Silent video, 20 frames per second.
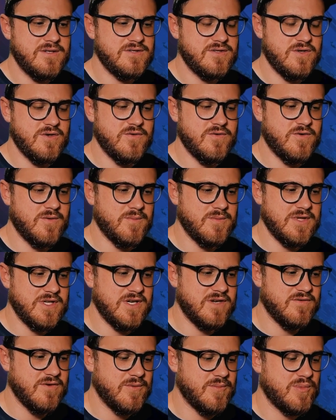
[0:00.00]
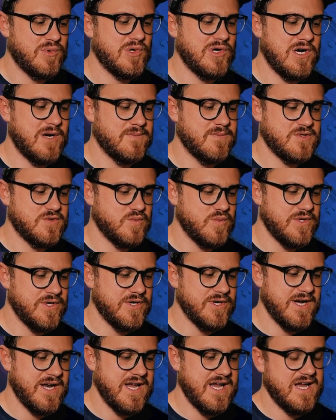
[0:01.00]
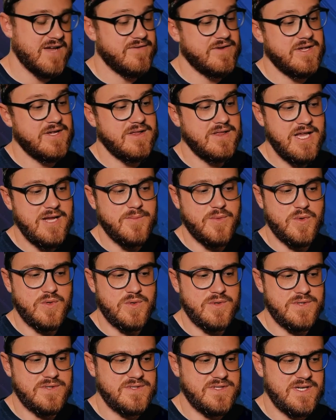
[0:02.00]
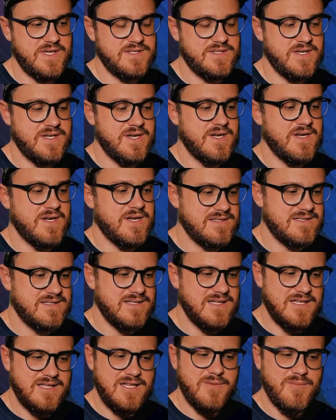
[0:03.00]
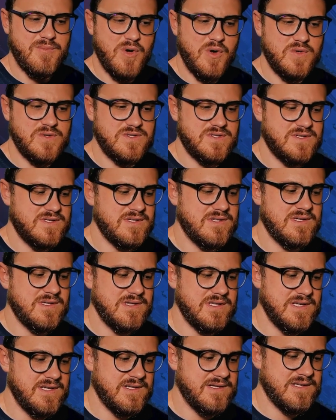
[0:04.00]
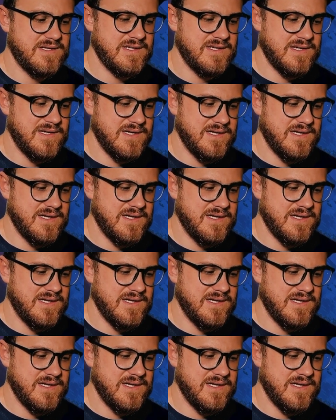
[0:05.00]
so from Laravel prompts, we could have a label that says select the post to delete.